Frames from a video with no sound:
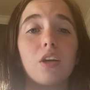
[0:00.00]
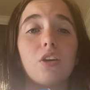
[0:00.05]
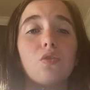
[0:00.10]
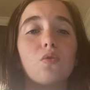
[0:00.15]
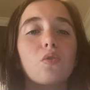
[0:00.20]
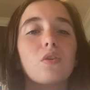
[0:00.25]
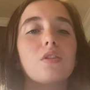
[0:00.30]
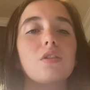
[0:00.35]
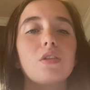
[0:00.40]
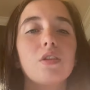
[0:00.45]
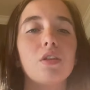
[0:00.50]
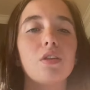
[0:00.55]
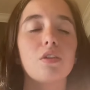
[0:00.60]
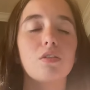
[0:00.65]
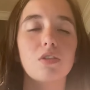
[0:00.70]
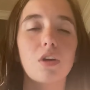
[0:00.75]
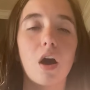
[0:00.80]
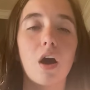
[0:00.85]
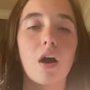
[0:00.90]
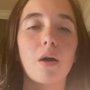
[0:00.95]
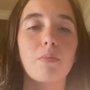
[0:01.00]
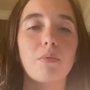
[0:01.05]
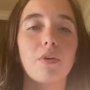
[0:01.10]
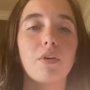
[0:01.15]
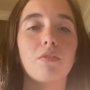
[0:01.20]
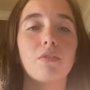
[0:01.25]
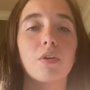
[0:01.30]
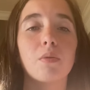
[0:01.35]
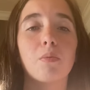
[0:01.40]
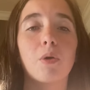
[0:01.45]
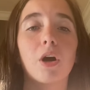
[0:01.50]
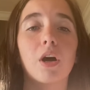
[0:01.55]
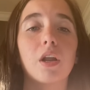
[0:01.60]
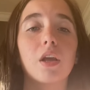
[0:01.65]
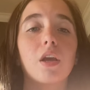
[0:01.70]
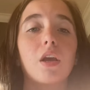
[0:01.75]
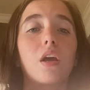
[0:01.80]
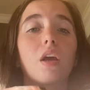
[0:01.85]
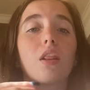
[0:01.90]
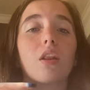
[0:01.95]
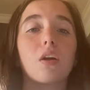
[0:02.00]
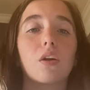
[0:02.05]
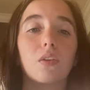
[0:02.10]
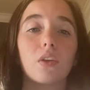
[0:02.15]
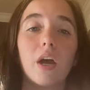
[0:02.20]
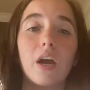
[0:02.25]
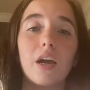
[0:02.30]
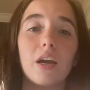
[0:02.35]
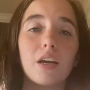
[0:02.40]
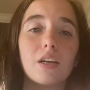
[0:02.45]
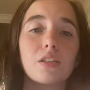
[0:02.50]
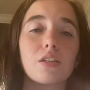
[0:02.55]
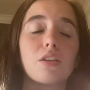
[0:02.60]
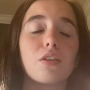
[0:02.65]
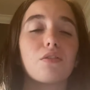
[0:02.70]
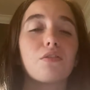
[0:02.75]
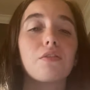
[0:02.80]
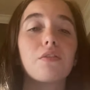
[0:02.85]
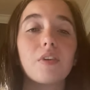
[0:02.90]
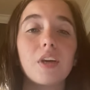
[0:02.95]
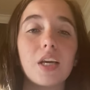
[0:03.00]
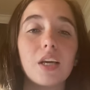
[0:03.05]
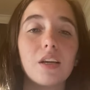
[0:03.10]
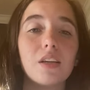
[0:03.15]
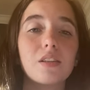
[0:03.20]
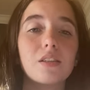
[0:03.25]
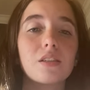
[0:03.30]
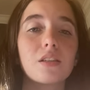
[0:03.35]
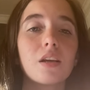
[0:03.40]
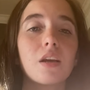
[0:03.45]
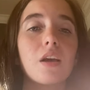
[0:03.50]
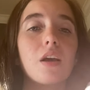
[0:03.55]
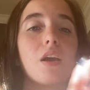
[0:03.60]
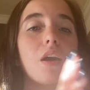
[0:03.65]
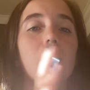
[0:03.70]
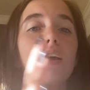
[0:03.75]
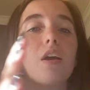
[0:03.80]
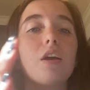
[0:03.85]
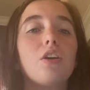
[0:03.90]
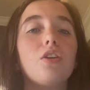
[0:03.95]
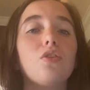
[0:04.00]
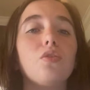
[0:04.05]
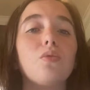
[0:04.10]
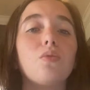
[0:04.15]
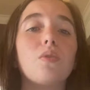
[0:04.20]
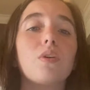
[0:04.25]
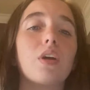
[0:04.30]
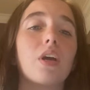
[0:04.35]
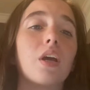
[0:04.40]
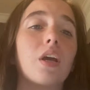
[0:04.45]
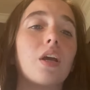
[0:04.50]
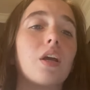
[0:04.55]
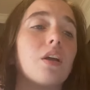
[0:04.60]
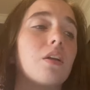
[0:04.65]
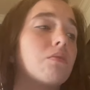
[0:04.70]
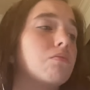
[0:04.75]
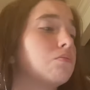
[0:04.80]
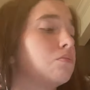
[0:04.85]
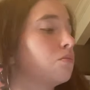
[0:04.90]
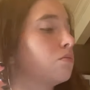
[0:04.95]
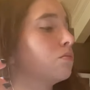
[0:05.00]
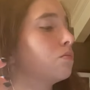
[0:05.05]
You can see the top of their body and their legs and their feet. You can